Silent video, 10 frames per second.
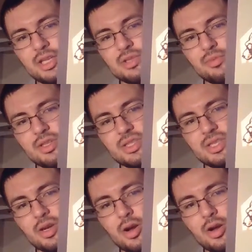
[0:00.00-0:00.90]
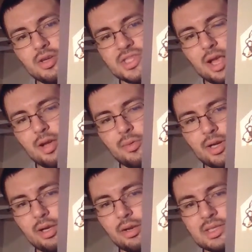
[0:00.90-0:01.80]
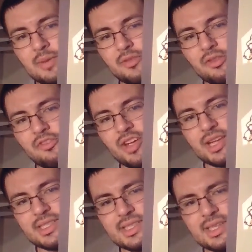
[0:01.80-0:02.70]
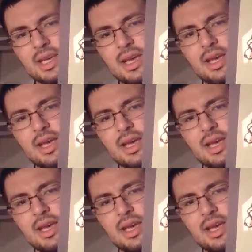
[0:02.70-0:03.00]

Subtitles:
This one's all solid one color except for the face.